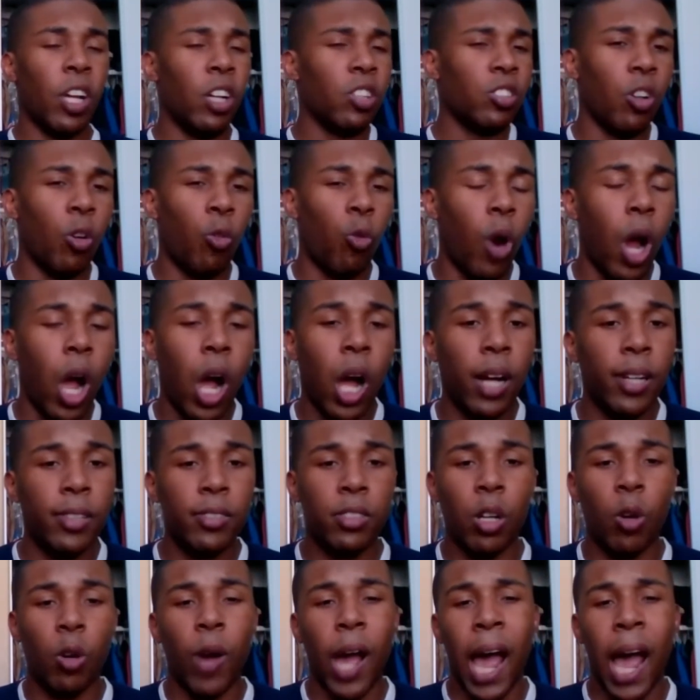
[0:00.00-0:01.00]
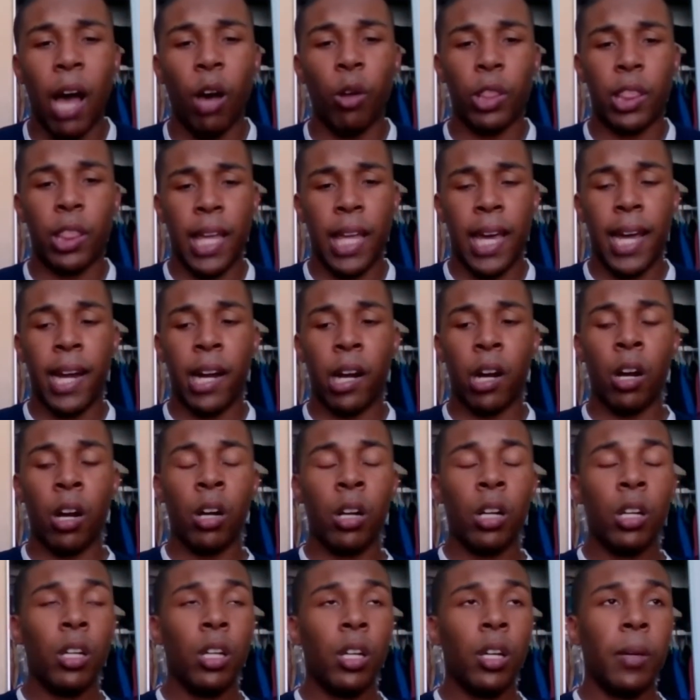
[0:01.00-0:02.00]
there's a Rondo out
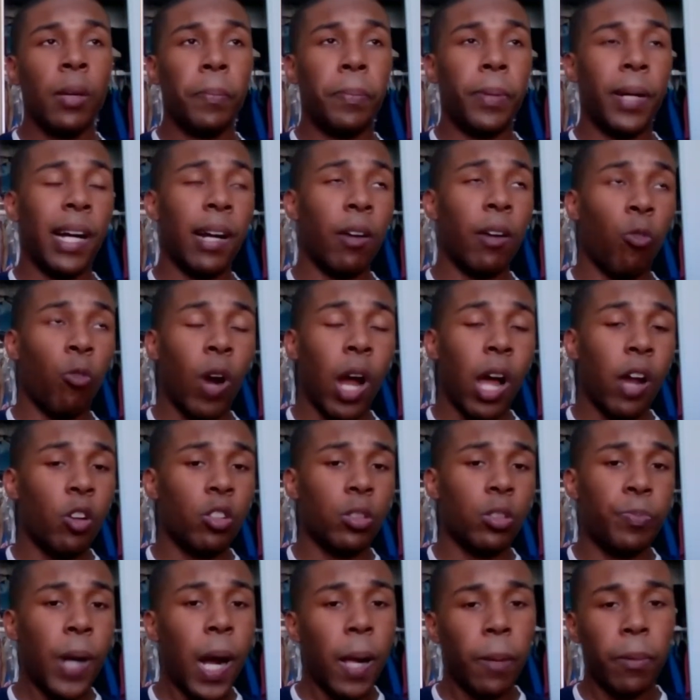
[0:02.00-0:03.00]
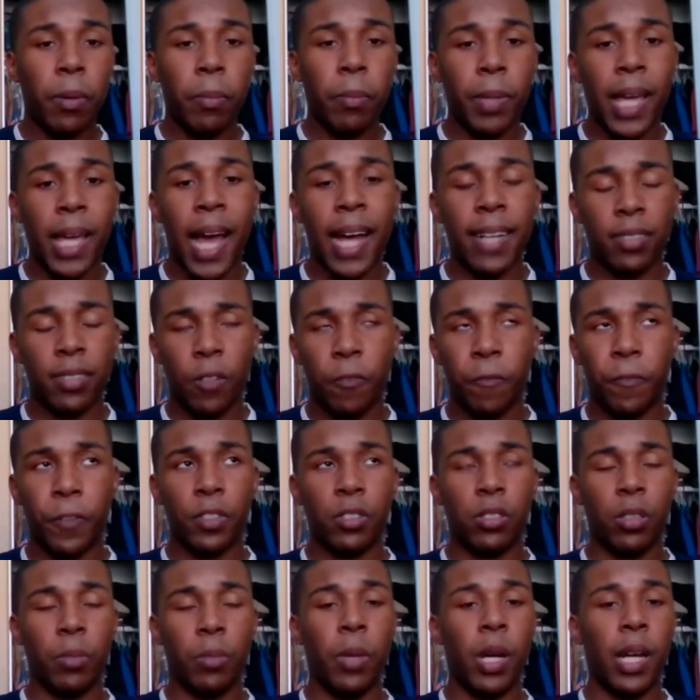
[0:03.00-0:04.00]
there, but Rondo's probably going to be asking
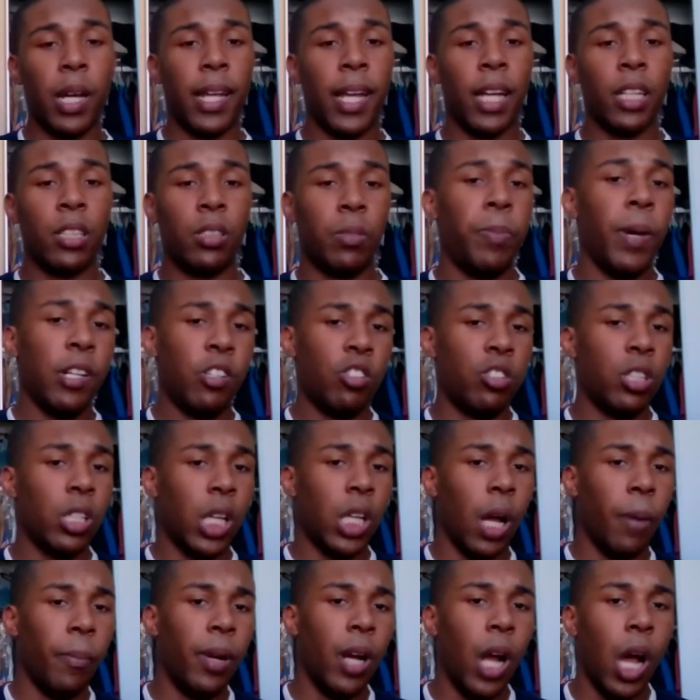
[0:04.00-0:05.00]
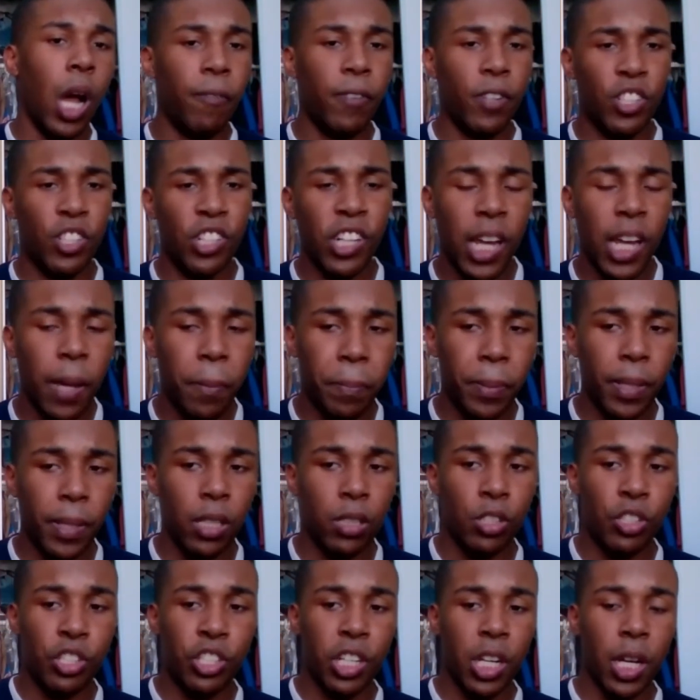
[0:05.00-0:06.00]
for some money, especially coming off a
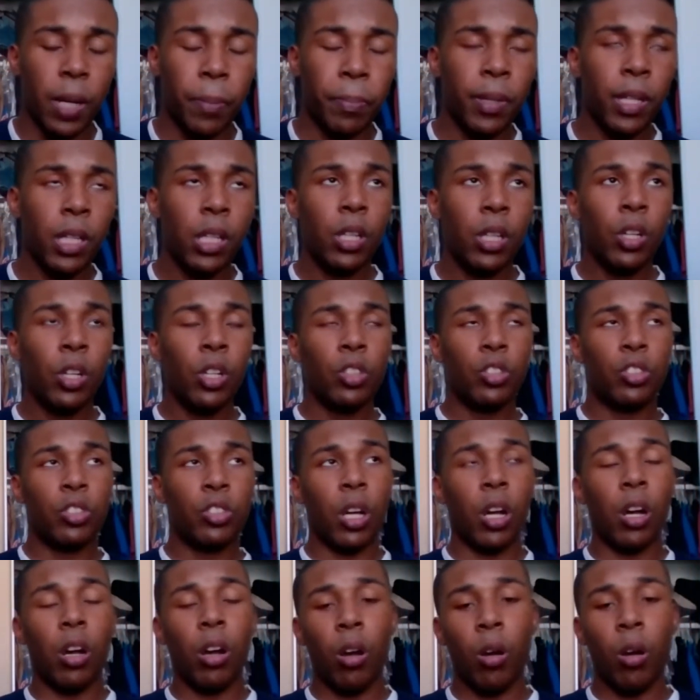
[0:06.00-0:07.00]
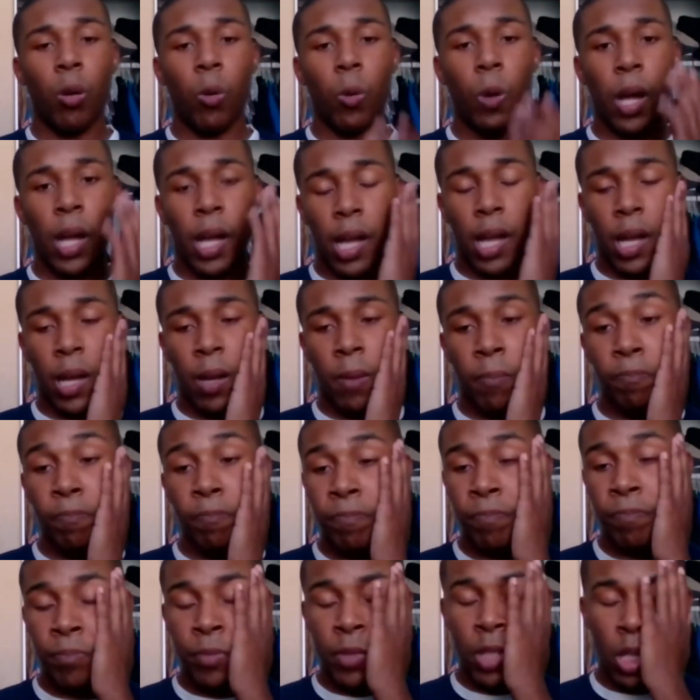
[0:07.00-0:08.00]
championship. So,
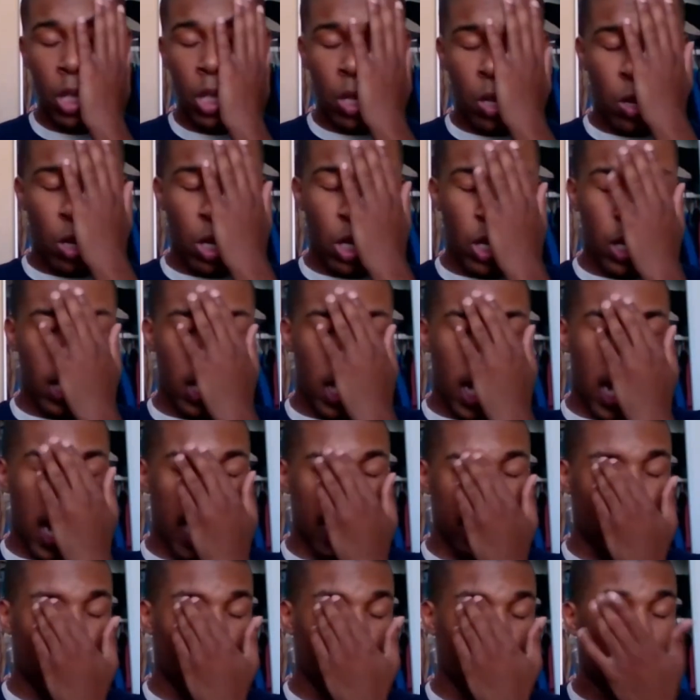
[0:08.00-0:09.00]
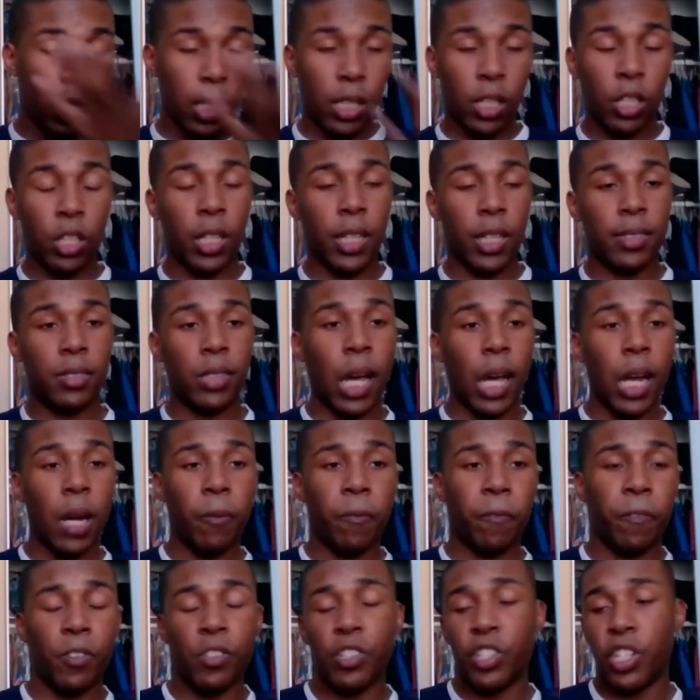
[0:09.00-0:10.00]
I don't think you can sign
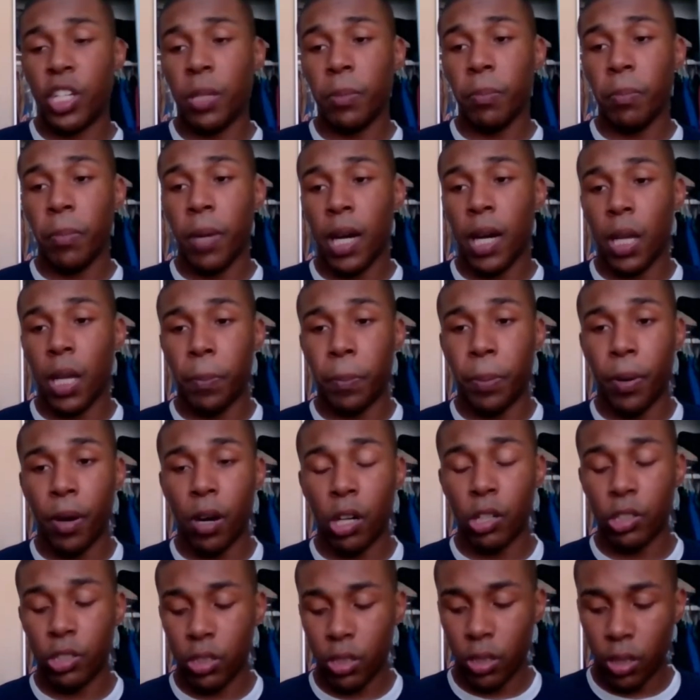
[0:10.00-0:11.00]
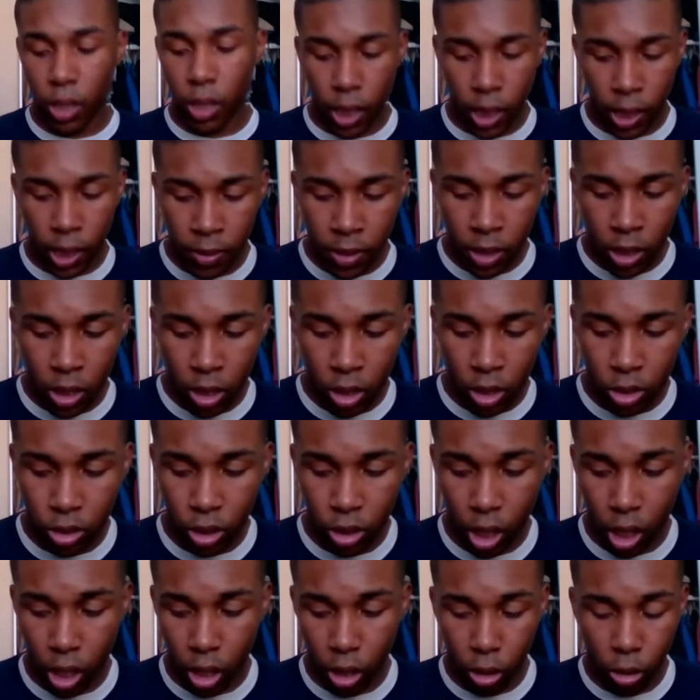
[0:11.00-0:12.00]
him for cheap money, personally.
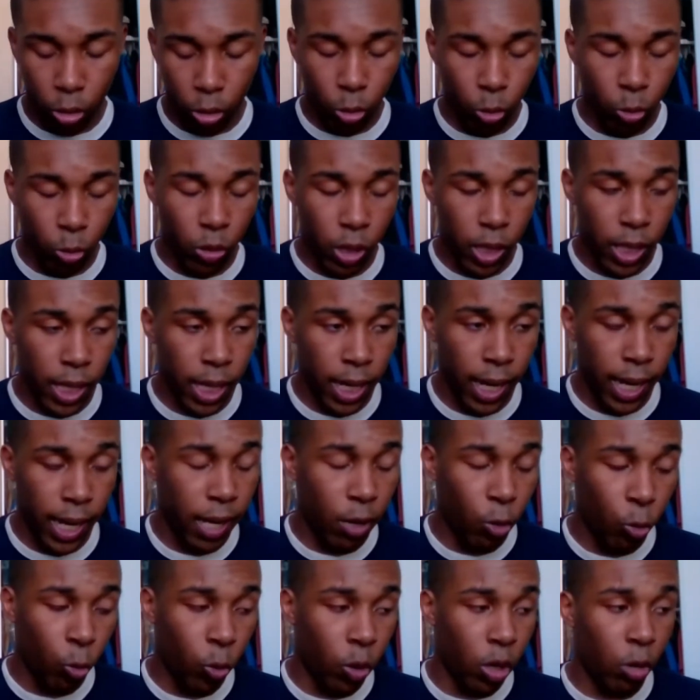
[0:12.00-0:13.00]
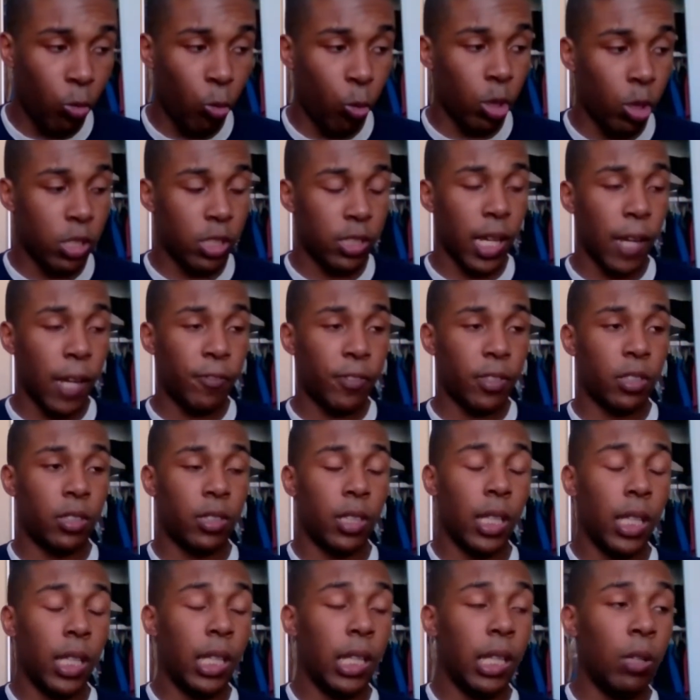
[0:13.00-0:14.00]
So we'll just have to
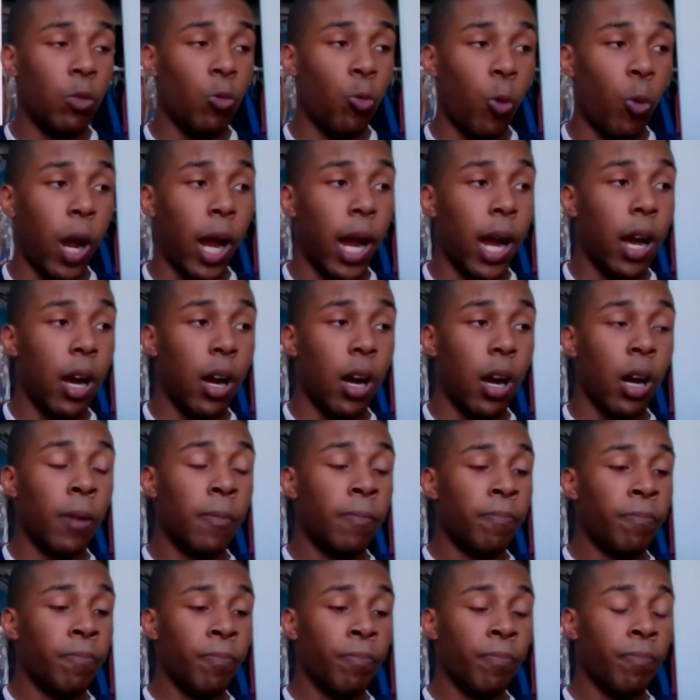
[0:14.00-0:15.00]
see where